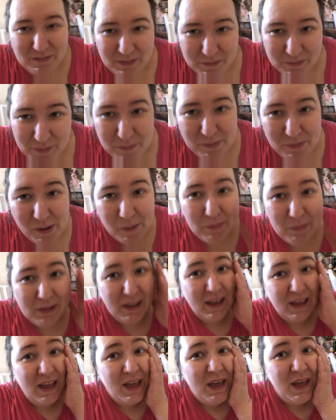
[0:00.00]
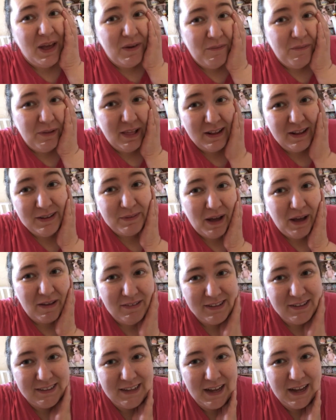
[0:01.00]
I think we probably will end up
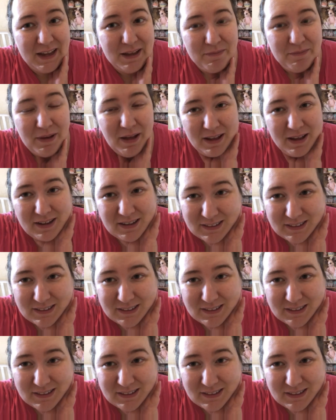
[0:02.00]
having to take him back